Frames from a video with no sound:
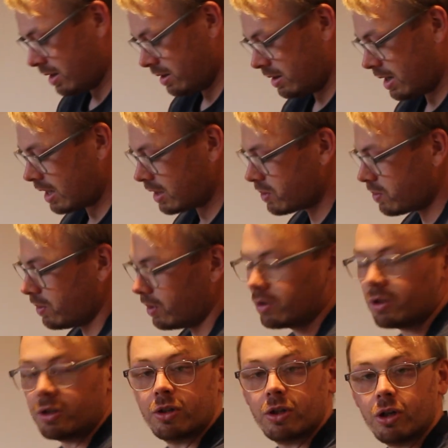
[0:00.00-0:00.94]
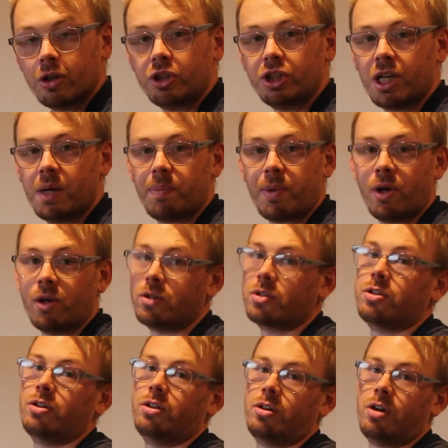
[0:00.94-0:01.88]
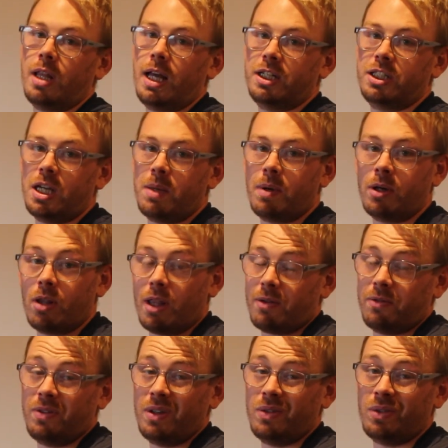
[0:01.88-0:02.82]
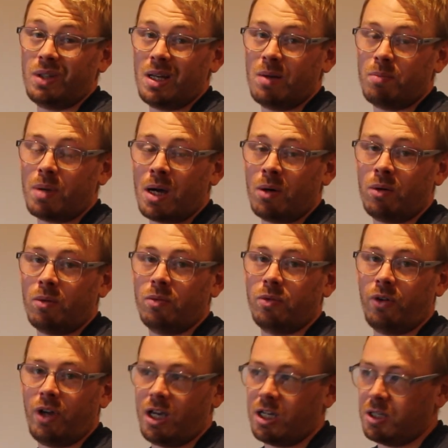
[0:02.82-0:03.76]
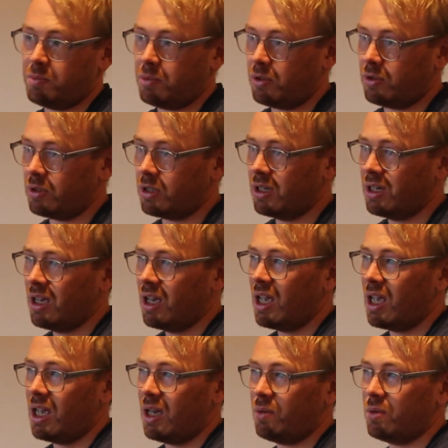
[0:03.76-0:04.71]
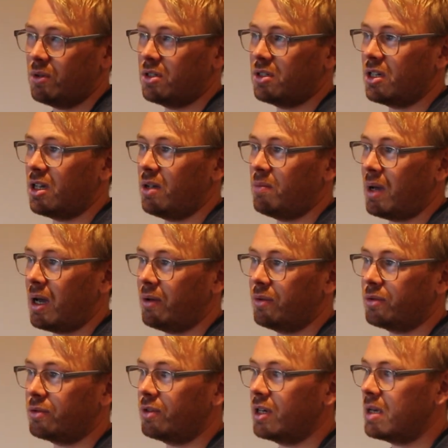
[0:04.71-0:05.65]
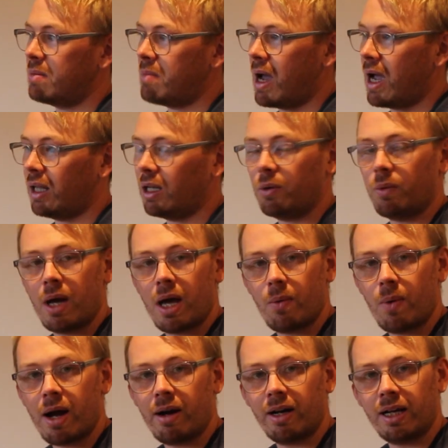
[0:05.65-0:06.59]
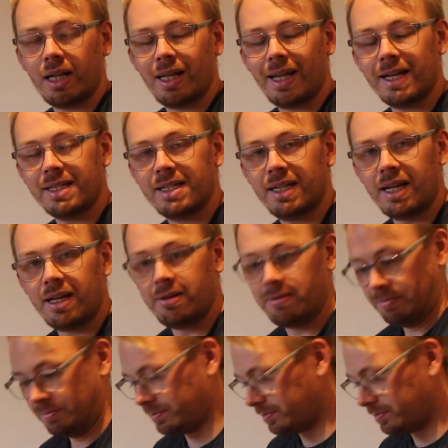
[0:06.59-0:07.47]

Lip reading: Next one, Ghost Ship. Also got that cheap. I got that £15 on Facebook. It was about 3 miles away where I collected it.